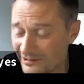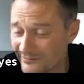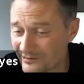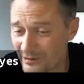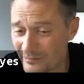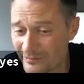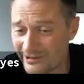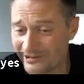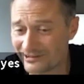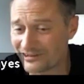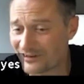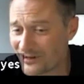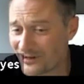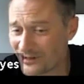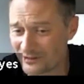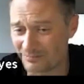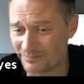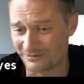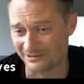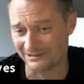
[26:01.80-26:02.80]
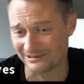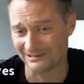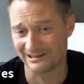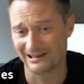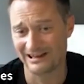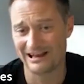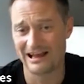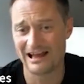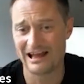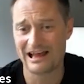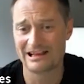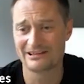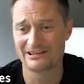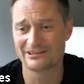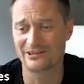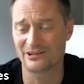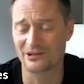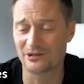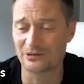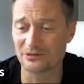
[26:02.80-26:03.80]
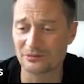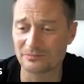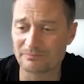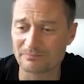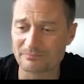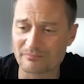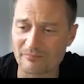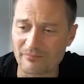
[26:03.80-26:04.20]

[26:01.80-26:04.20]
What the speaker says: I've come into hospital. So